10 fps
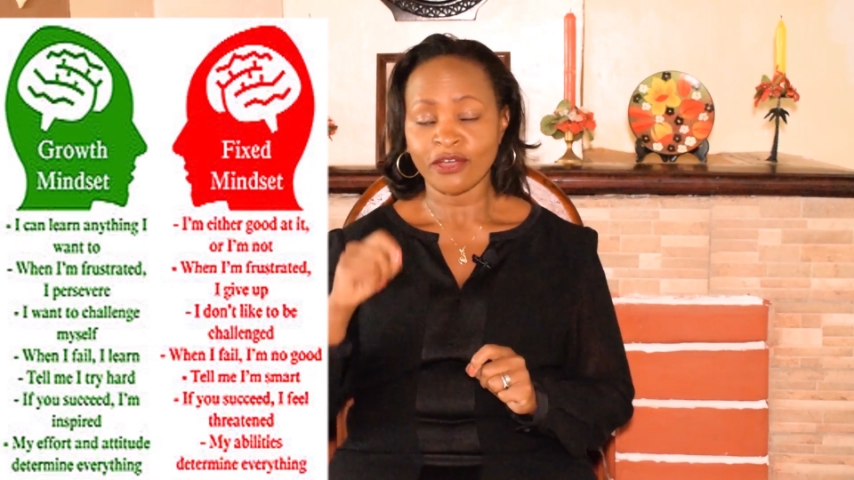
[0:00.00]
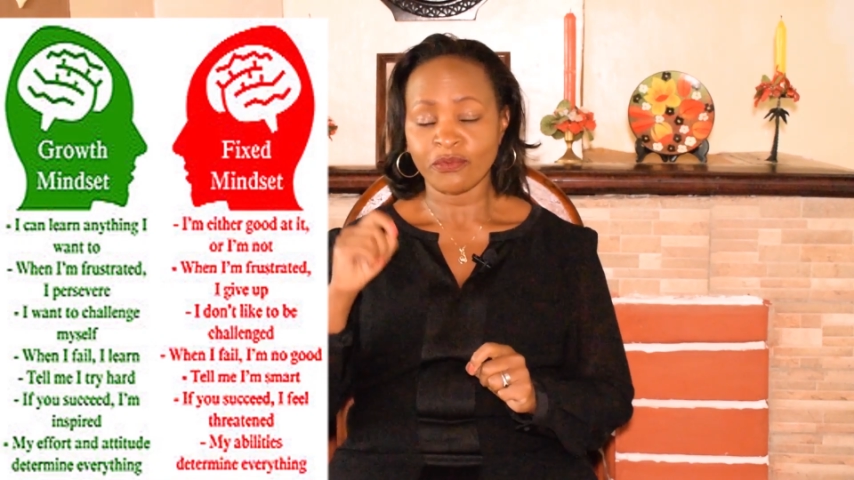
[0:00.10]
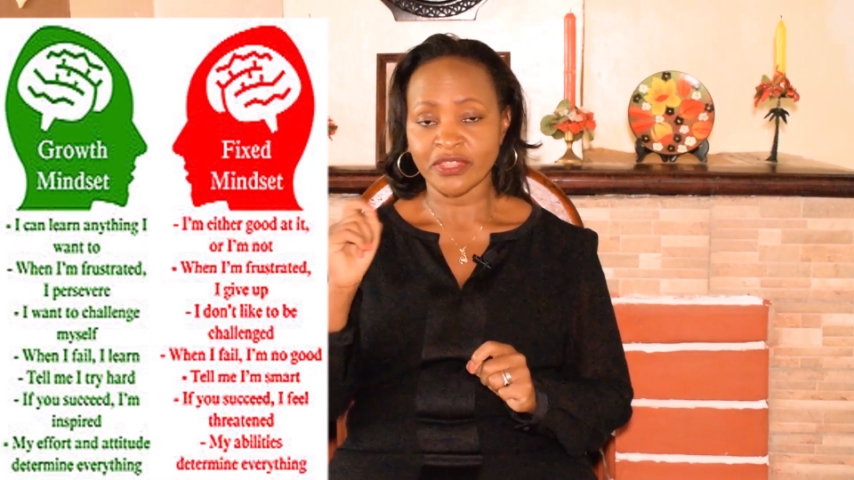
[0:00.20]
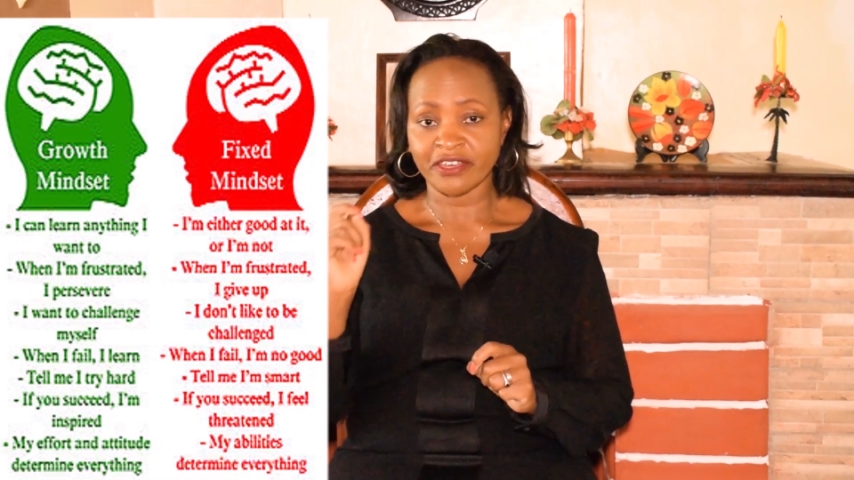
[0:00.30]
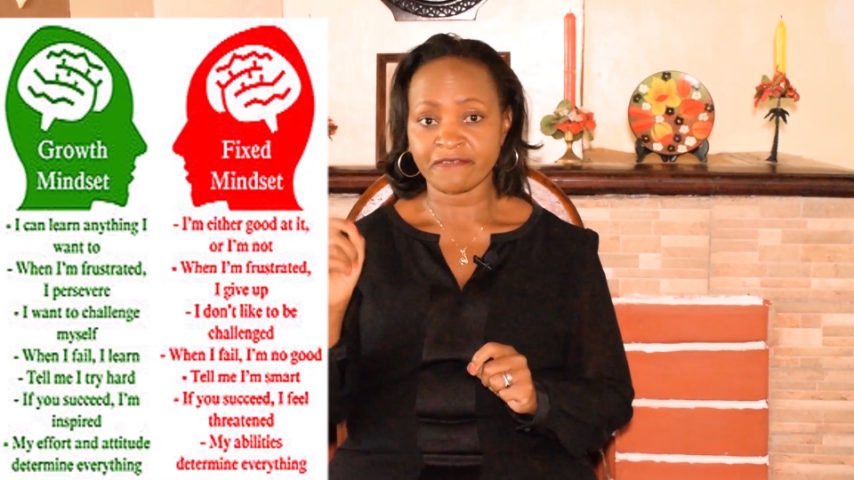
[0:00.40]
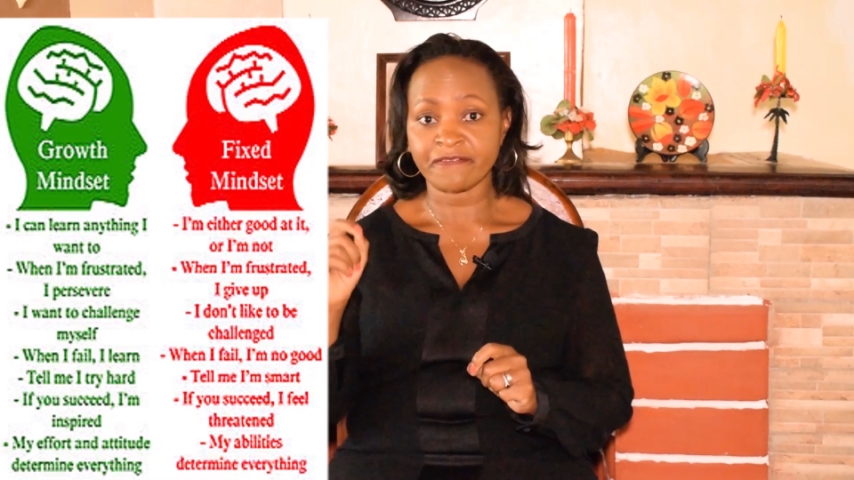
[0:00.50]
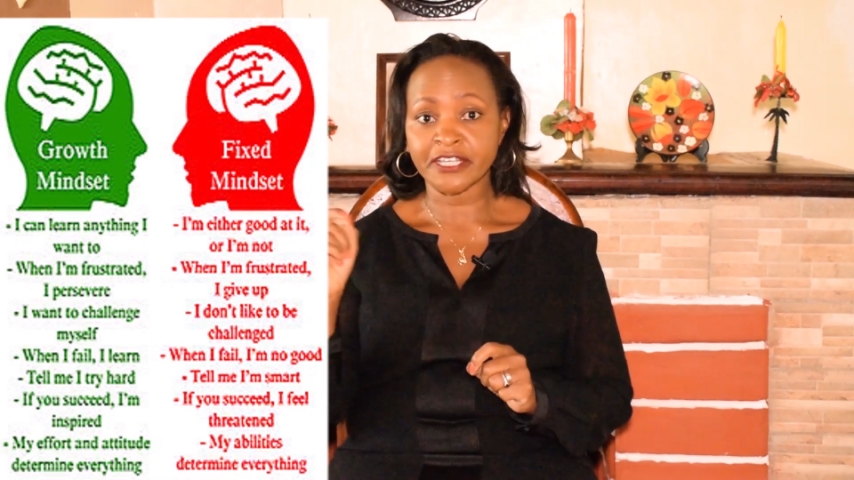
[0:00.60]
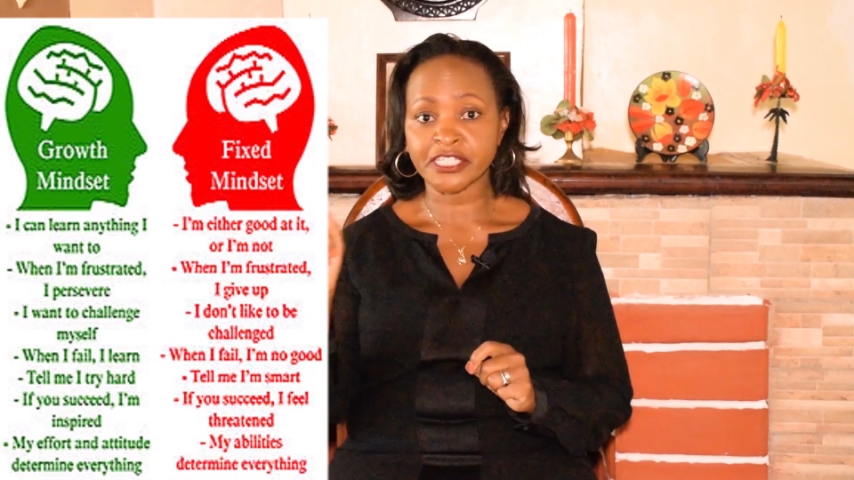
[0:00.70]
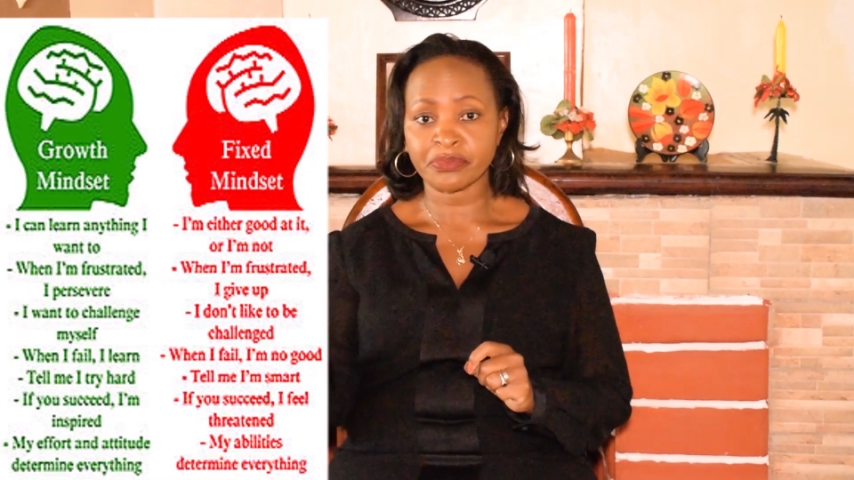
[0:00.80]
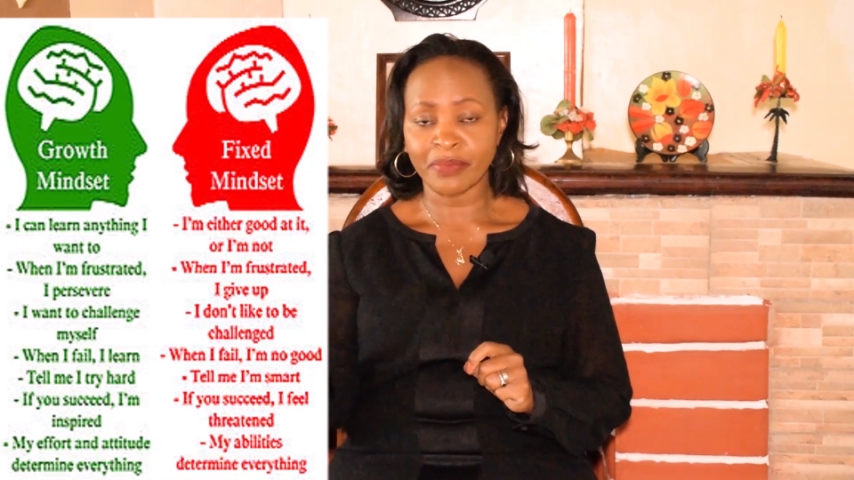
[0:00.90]
with a
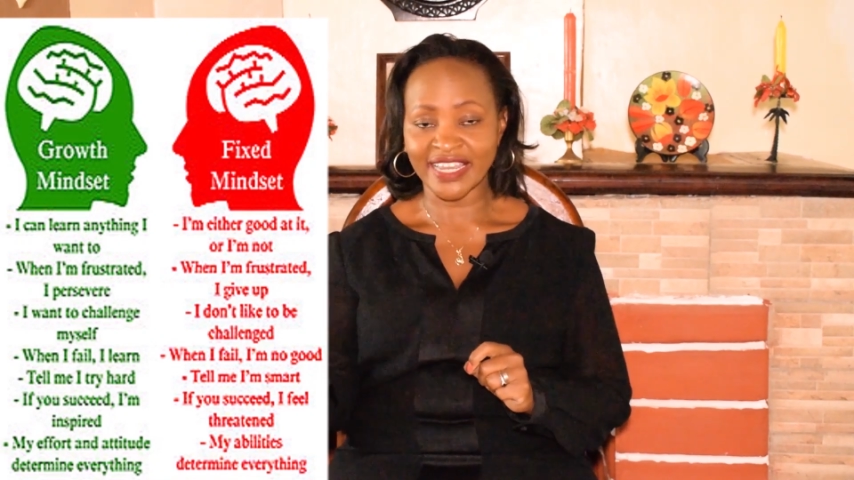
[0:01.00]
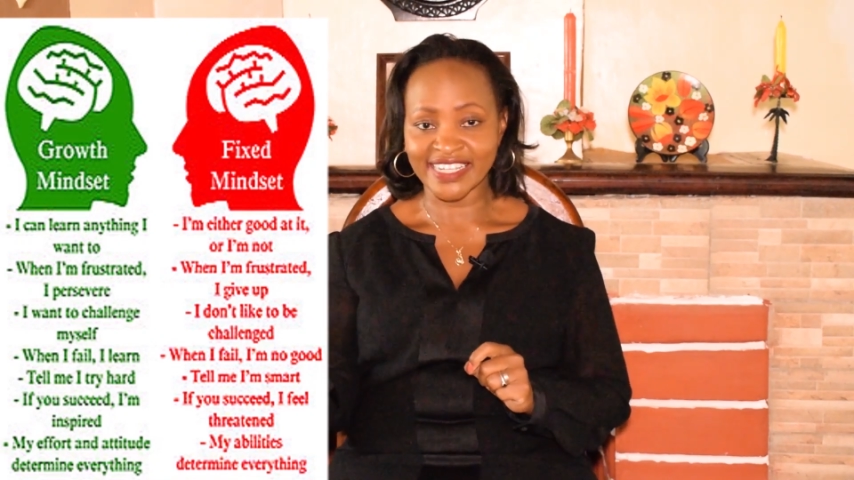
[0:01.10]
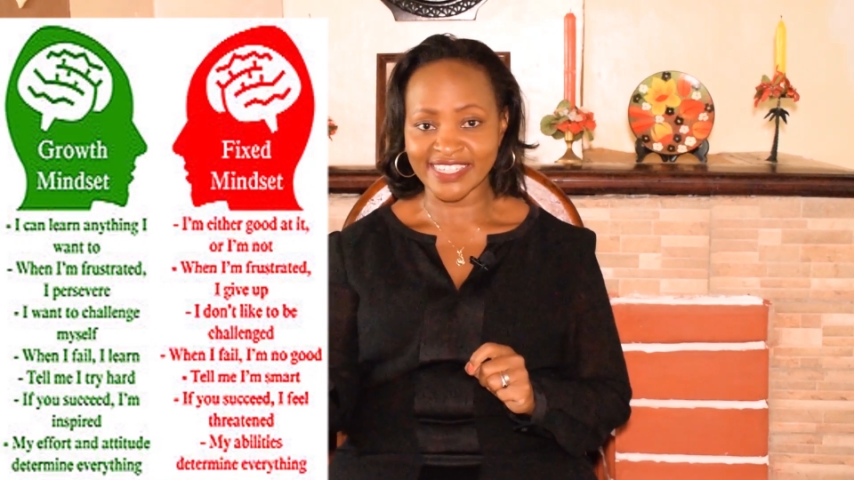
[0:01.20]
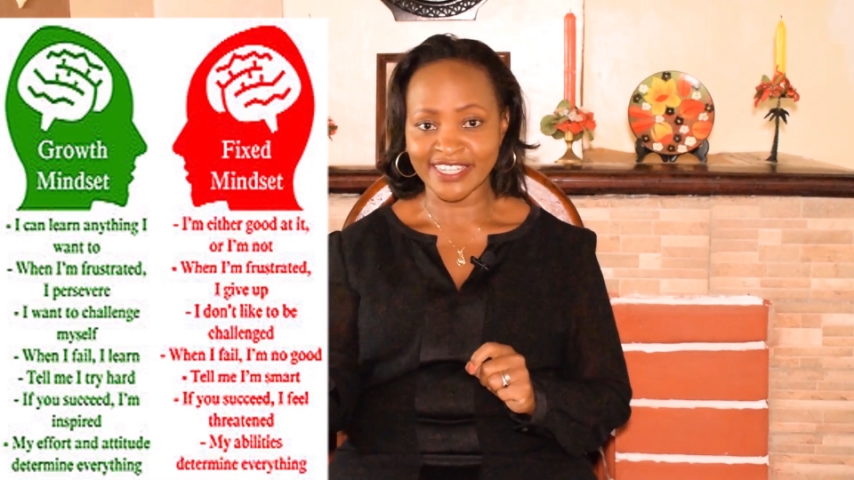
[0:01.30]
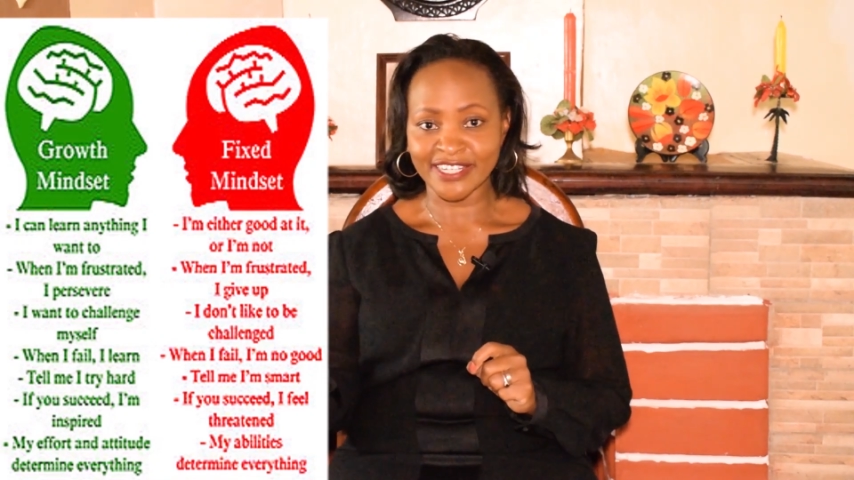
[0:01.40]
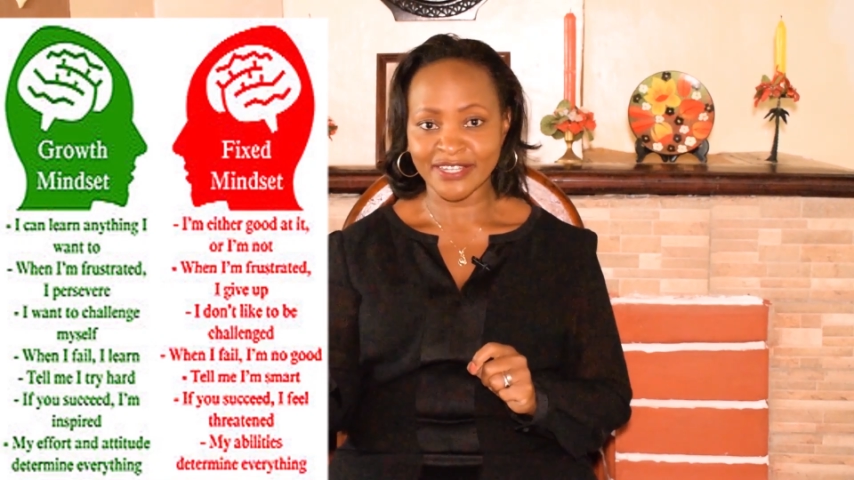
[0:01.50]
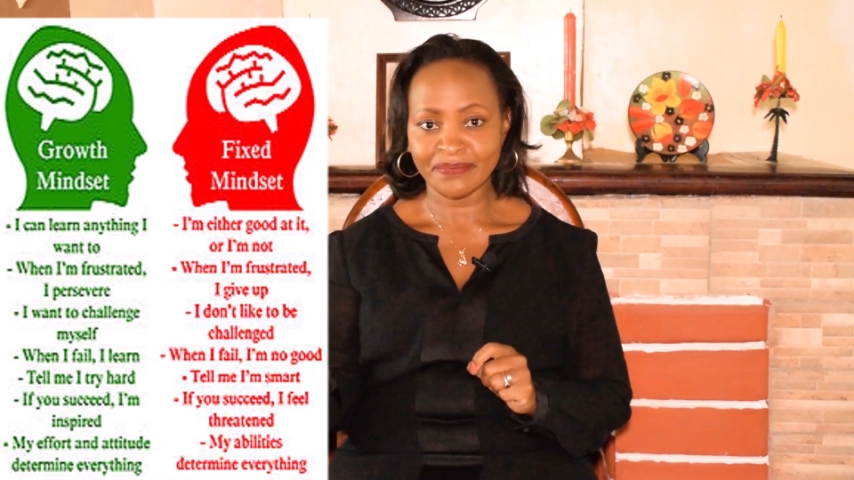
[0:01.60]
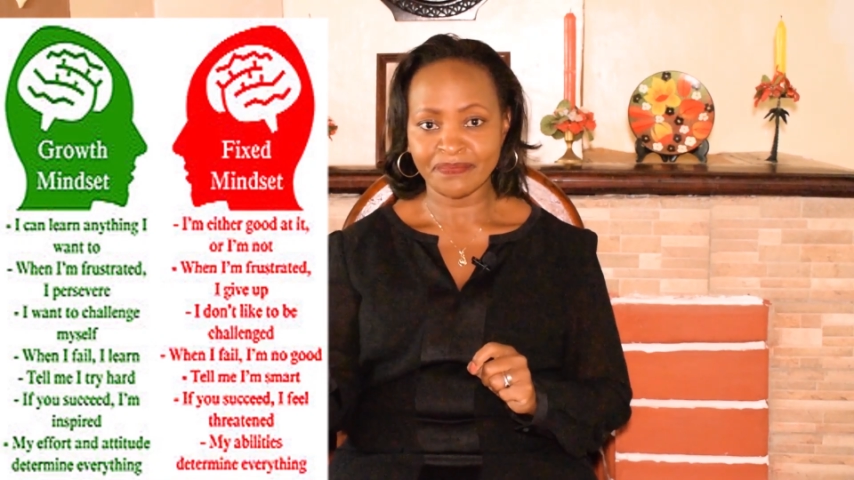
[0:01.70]
fixed mindset?